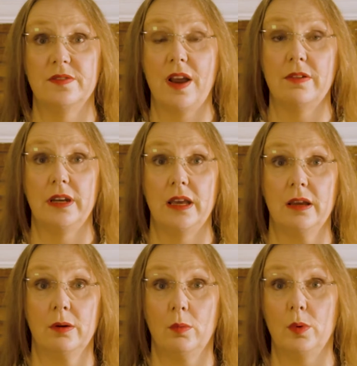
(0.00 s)

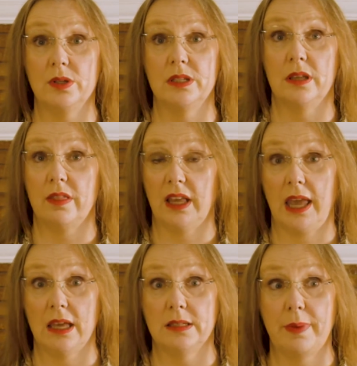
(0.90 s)
Fariner was the
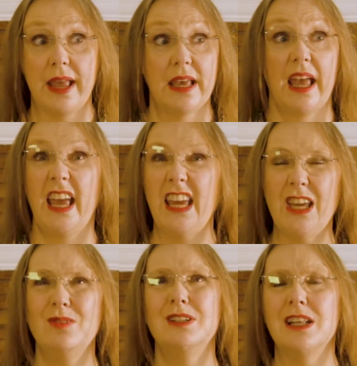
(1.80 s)
king's baker. He
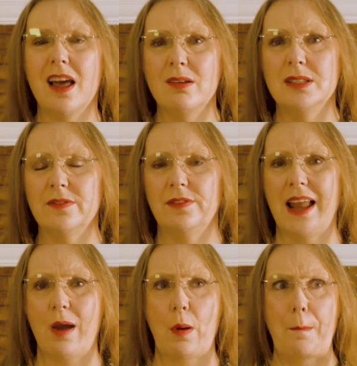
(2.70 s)
used loads of
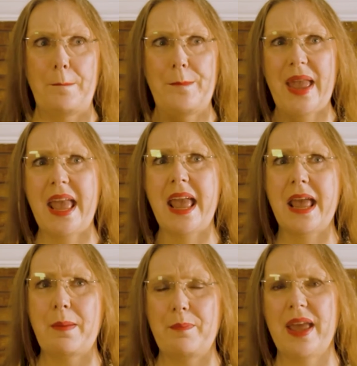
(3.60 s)
flour,
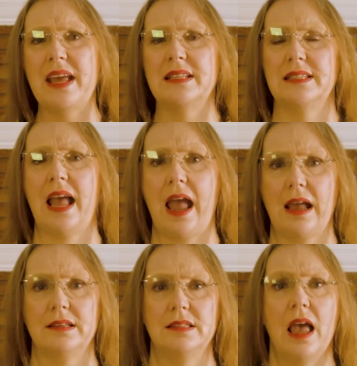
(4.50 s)
big, big
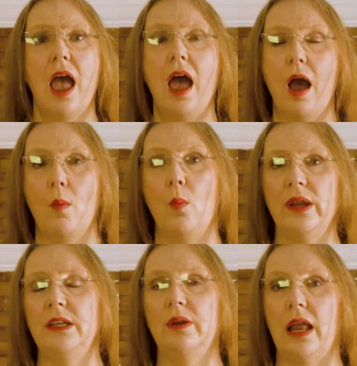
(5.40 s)
sacks. And
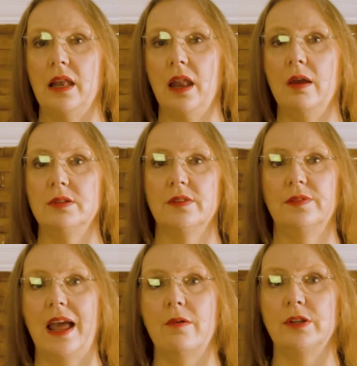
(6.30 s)
when you get loads of
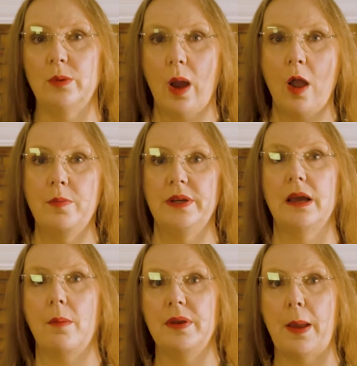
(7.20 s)
flour and you open it
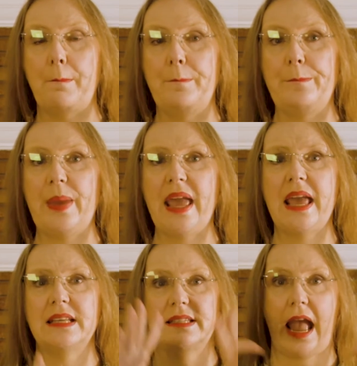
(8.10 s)
up in a
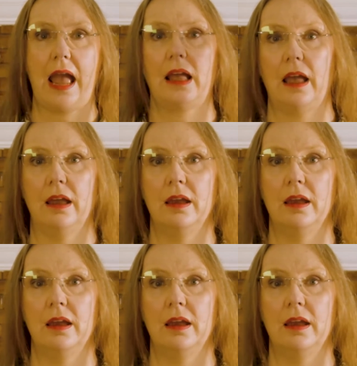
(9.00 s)
big sack,